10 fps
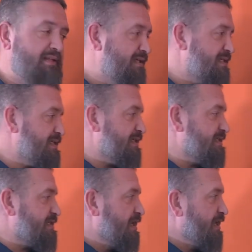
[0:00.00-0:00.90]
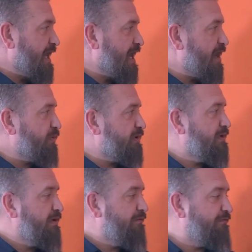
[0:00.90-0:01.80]
This is
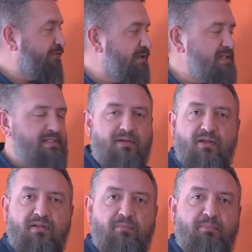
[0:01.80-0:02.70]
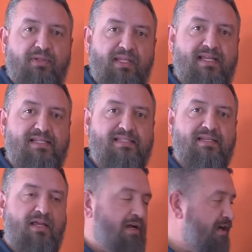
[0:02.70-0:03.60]
our first place
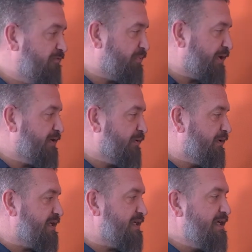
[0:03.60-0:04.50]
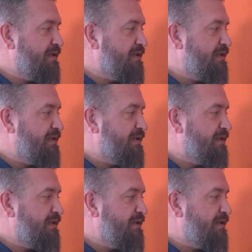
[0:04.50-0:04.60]
of priority